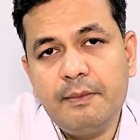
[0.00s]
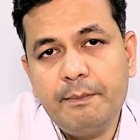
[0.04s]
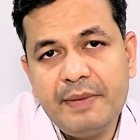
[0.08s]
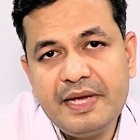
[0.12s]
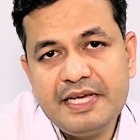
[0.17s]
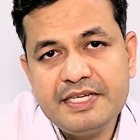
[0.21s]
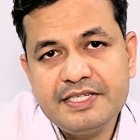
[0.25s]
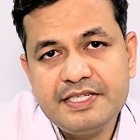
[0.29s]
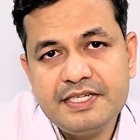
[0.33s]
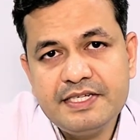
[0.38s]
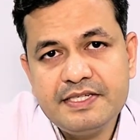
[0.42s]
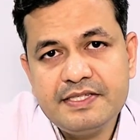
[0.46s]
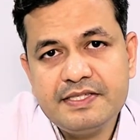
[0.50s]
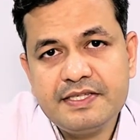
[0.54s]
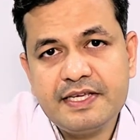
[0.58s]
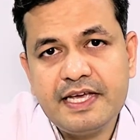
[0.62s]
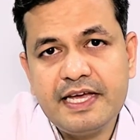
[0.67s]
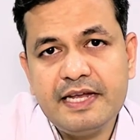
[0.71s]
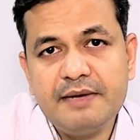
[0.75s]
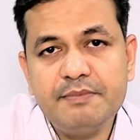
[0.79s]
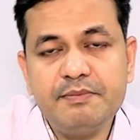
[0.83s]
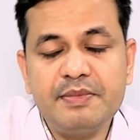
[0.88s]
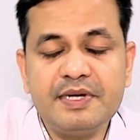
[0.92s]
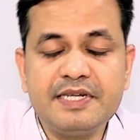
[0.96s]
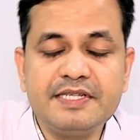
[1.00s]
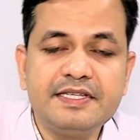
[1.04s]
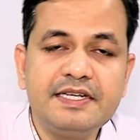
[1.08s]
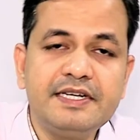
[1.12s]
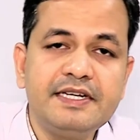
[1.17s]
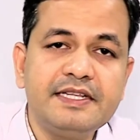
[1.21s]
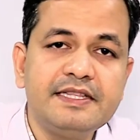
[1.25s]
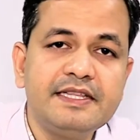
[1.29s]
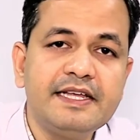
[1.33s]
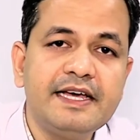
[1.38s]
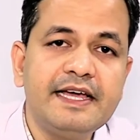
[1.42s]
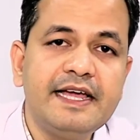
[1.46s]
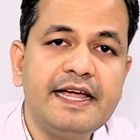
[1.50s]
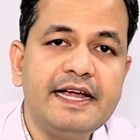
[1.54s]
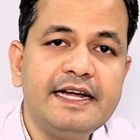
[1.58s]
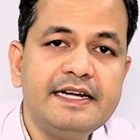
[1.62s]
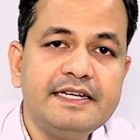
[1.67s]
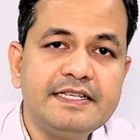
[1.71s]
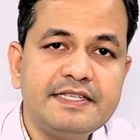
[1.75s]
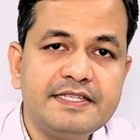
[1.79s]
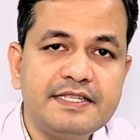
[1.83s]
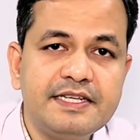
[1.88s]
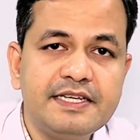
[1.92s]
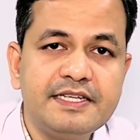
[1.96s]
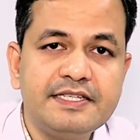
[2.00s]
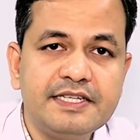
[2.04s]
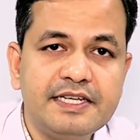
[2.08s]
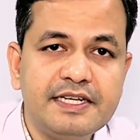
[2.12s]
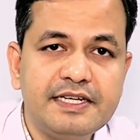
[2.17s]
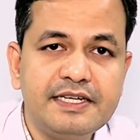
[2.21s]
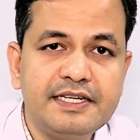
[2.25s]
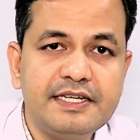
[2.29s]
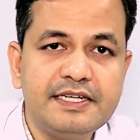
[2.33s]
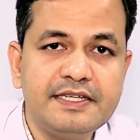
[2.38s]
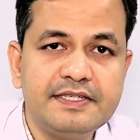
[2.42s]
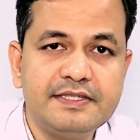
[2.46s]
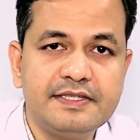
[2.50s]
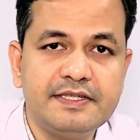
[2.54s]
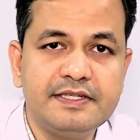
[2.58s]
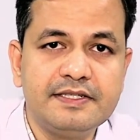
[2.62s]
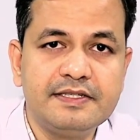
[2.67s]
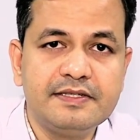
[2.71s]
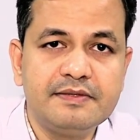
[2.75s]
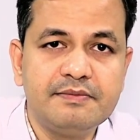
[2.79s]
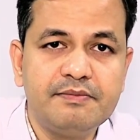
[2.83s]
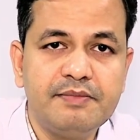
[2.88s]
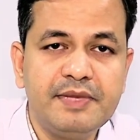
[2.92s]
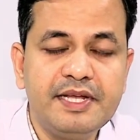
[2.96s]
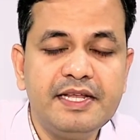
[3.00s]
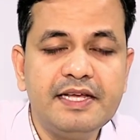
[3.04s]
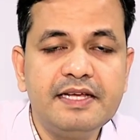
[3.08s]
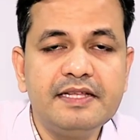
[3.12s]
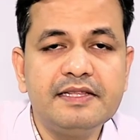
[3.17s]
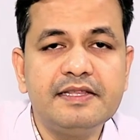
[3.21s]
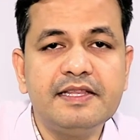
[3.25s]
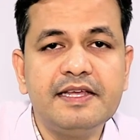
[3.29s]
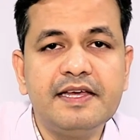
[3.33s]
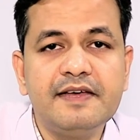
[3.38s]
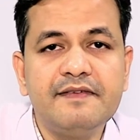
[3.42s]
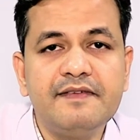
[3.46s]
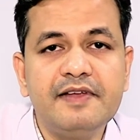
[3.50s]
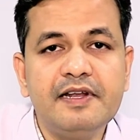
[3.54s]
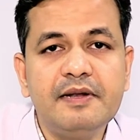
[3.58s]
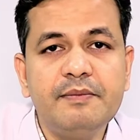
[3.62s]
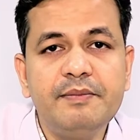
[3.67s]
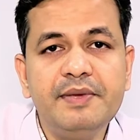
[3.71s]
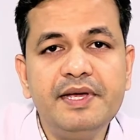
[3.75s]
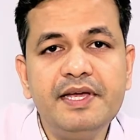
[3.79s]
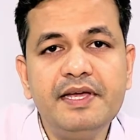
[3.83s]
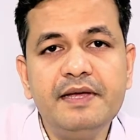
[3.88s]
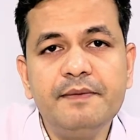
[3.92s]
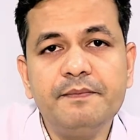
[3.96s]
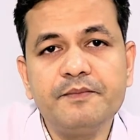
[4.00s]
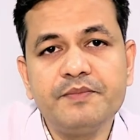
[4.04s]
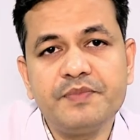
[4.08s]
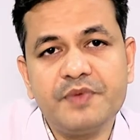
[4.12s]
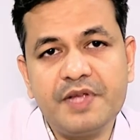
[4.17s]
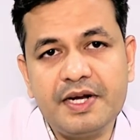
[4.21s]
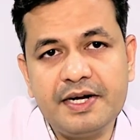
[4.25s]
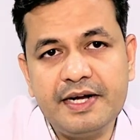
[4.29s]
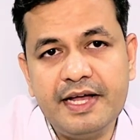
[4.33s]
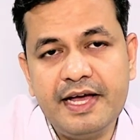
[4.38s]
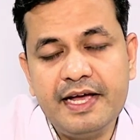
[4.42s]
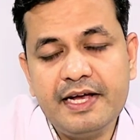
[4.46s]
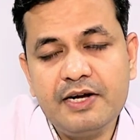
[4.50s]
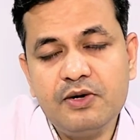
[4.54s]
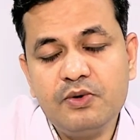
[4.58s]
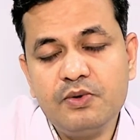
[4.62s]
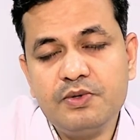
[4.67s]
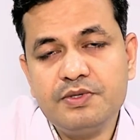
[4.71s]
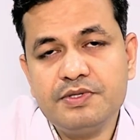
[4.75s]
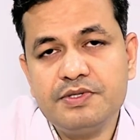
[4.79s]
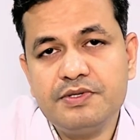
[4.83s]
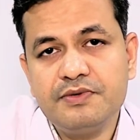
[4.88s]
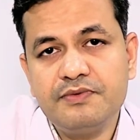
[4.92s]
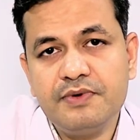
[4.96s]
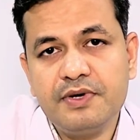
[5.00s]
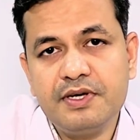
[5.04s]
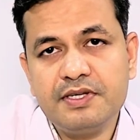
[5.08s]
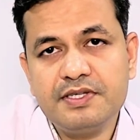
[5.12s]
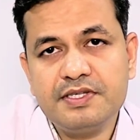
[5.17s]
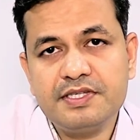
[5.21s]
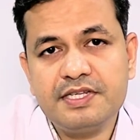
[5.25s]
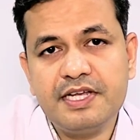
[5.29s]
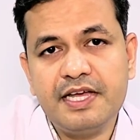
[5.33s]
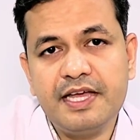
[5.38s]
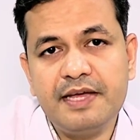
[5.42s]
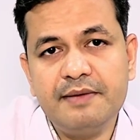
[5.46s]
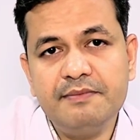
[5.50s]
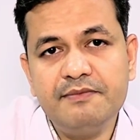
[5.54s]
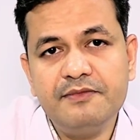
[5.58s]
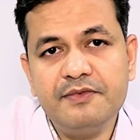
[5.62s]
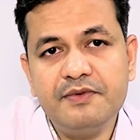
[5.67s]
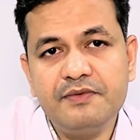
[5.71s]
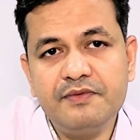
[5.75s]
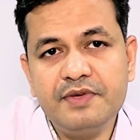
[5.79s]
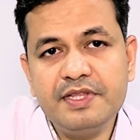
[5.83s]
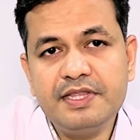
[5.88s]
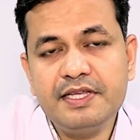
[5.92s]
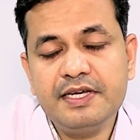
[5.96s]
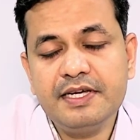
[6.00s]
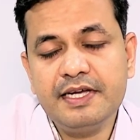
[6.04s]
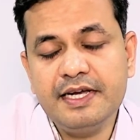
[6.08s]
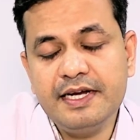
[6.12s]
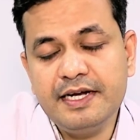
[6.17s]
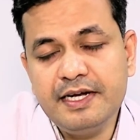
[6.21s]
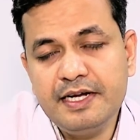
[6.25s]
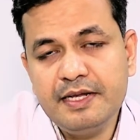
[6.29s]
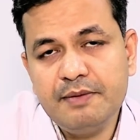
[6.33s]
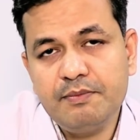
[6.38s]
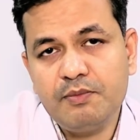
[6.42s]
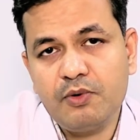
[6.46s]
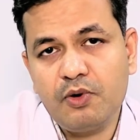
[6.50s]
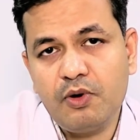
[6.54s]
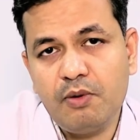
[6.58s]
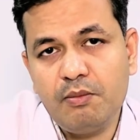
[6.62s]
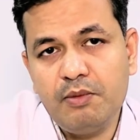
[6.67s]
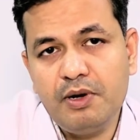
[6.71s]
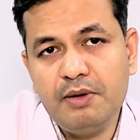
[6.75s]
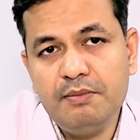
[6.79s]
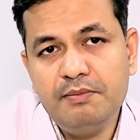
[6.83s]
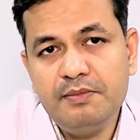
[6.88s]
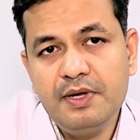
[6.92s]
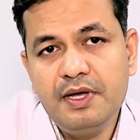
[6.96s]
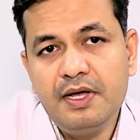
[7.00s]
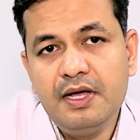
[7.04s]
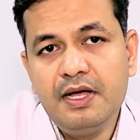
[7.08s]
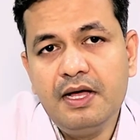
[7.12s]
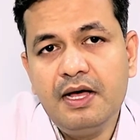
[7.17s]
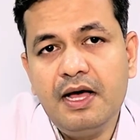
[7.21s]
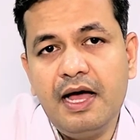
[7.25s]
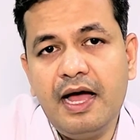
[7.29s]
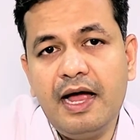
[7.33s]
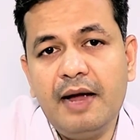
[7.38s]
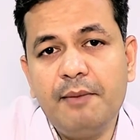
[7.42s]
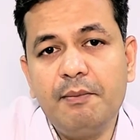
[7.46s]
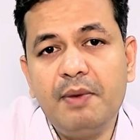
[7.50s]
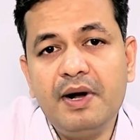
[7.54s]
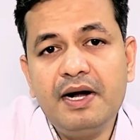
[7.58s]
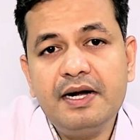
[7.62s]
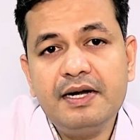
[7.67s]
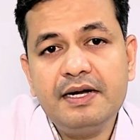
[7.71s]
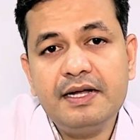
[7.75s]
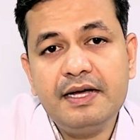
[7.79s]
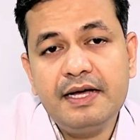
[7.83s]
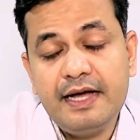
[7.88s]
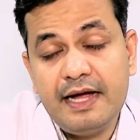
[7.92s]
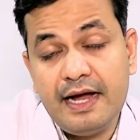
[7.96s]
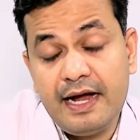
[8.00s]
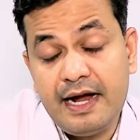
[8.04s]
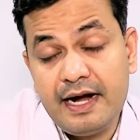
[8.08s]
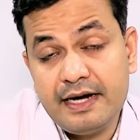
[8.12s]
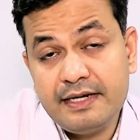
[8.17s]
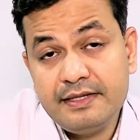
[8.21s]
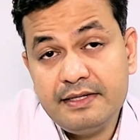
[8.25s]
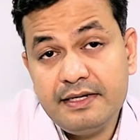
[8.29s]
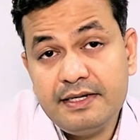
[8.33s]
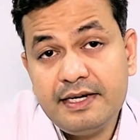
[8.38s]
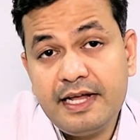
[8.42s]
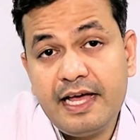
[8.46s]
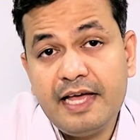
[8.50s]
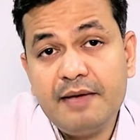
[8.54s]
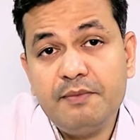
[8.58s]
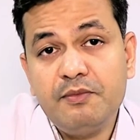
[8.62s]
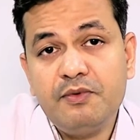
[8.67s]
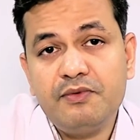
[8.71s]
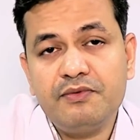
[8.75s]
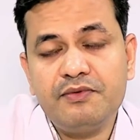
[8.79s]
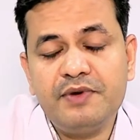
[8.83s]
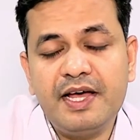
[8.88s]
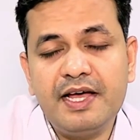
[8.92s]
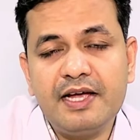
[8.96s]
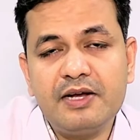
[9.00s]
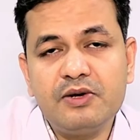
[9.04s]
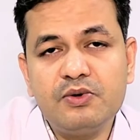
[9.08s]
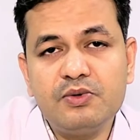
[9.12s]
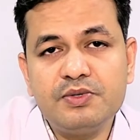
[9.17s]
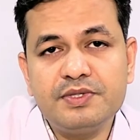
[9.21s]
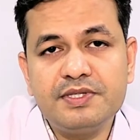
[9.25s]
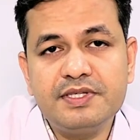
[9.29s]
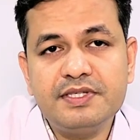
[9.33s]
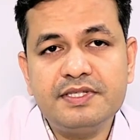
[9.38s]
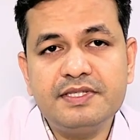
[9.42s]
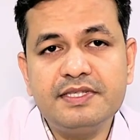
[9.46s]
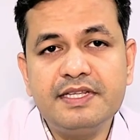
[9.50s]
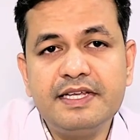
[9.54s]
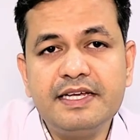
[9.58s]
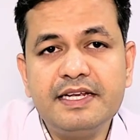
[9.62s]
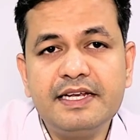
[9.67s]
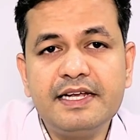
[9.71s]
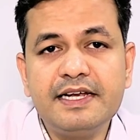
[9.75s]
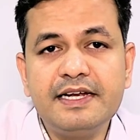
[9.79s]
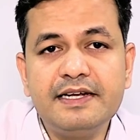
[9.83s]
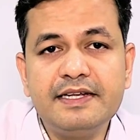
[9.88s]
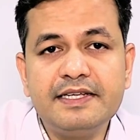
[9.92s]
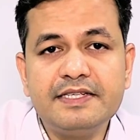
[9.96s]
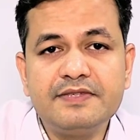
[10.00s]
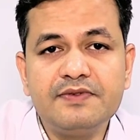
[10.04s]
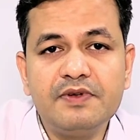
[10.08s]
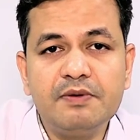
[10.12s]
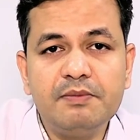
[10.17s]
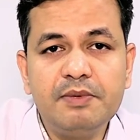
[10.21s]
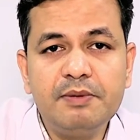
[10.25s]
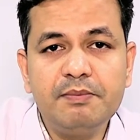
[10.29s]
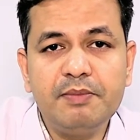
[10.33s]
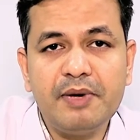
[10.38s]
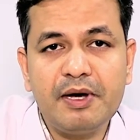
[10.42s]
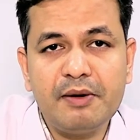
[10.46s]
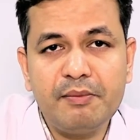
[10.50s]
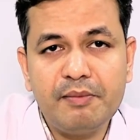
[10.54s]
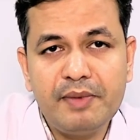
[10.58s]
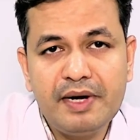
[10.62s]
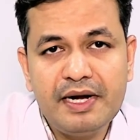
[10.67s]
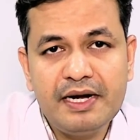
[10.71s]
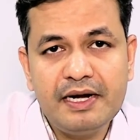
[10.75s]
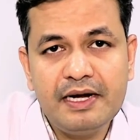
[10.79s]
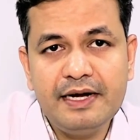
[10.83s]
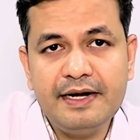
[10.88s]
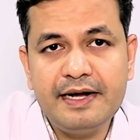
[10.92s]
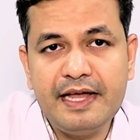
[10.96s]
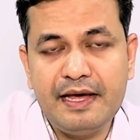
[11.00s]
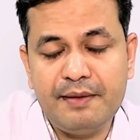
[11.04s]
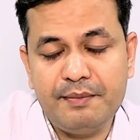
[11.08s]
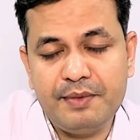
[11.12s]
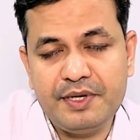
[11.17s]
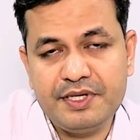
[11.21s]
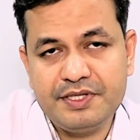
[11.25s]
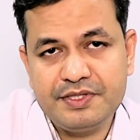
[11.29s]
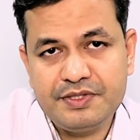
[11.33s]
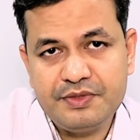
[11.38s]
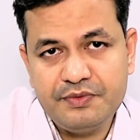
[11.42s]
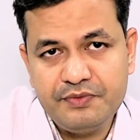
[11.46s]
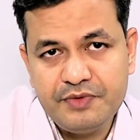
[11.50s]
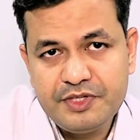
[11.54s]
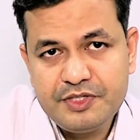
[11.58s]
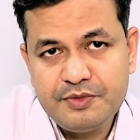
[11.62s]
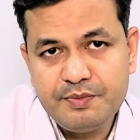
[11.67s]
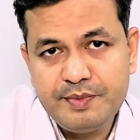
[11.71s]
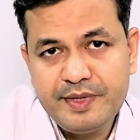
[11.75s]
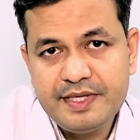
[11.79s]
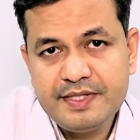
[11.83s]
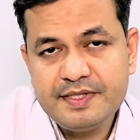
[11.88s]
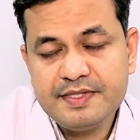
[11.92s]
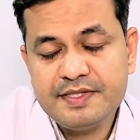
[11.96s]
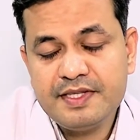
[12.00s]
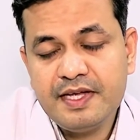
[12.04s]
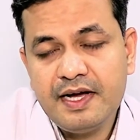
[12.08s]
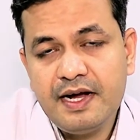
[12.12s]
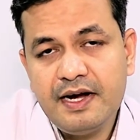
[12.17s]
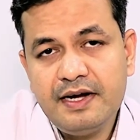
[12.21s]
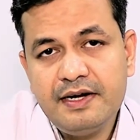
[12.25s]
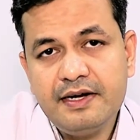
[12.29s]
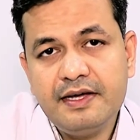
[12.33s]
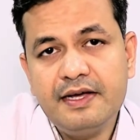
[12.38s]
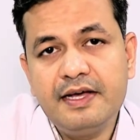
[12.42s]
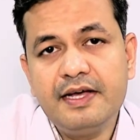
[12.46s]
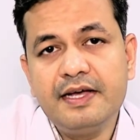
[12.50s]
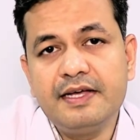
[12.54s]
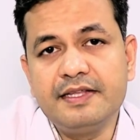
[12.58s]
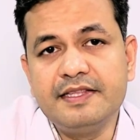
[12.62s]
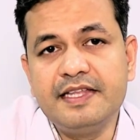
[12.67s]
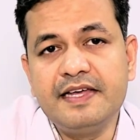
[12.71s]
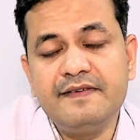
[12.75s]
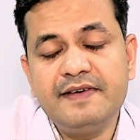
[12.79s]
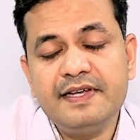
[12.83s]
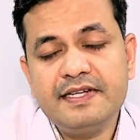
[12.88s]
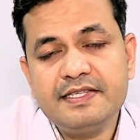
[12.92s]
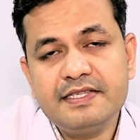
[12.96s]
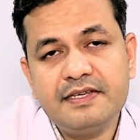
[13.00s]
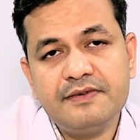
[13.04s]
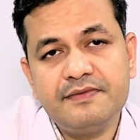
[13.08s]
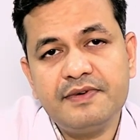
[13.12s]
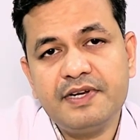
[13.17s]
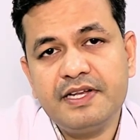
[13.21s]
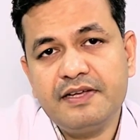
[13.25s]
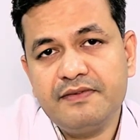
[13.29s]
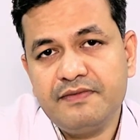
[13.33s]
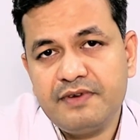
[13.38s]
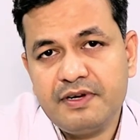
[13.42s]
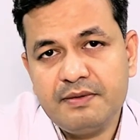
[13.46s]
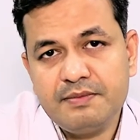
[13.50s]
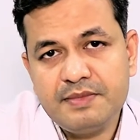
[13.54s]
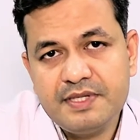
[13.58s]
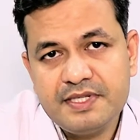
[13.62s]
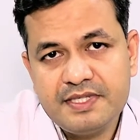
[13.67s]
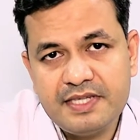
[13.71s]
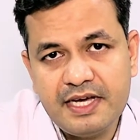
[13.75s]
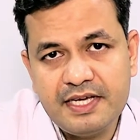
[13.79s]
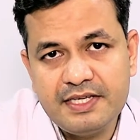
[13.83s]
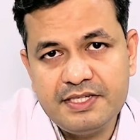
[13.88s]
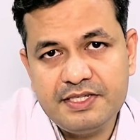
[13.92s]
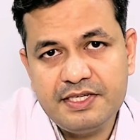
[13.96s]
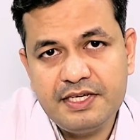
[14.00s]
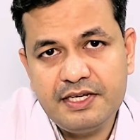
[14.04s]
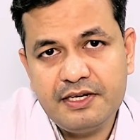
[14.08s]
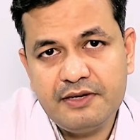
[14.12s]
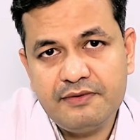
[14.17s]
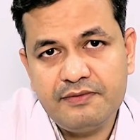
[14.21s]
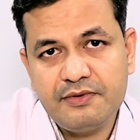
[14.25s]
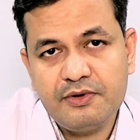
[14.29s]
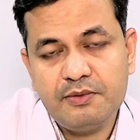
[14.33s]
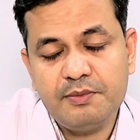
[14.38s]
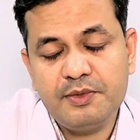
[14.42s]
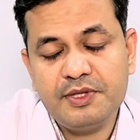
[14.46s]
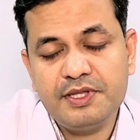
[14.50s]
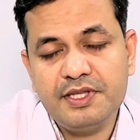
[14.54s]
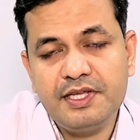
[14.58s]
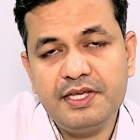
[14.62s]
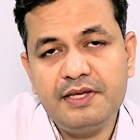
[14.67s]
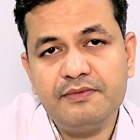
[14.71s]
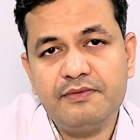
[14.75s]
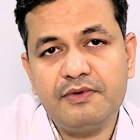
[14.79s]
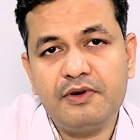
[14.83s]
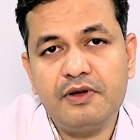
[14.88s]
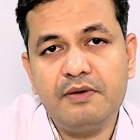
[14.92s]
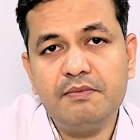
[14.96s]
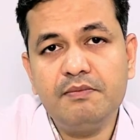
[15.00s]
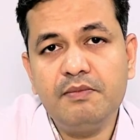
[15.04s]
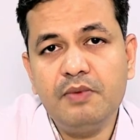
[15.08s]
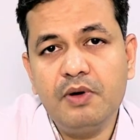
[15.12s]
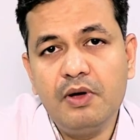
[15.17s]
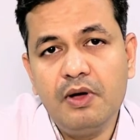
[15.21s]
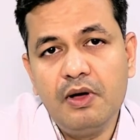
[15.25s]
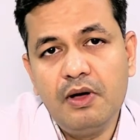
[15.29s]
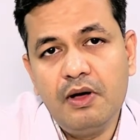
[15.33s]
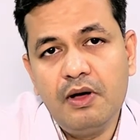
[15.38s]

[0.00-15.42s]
patients can present in the end stage kidney disease, meaning they will be diagnosed first time with kidney problem, but at the time of diagnosis their kidneys will be permanently damaged, which means that they were suffering from this IgA nephropathy from